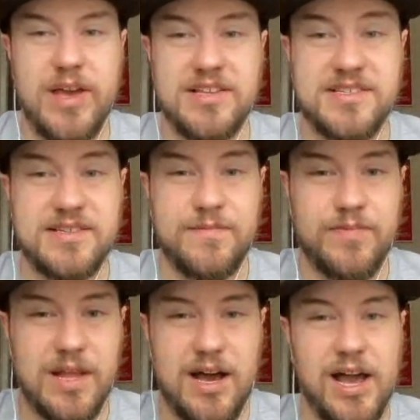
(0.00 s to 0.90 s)
base.
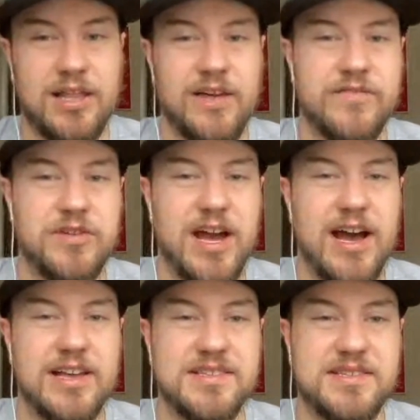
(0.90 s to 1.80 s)
I love you
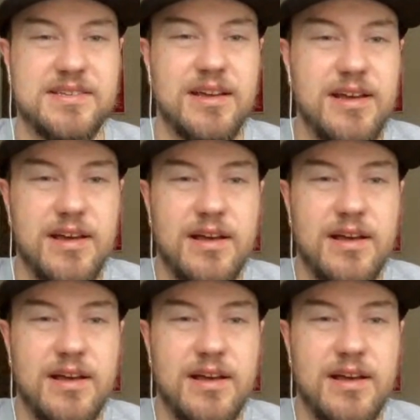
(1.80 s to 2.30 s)
guys.